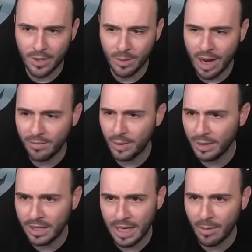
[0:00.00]
So we have U
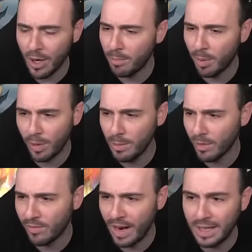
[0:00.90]
D K, we got
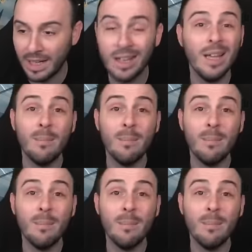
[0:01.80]
Polymorph finally,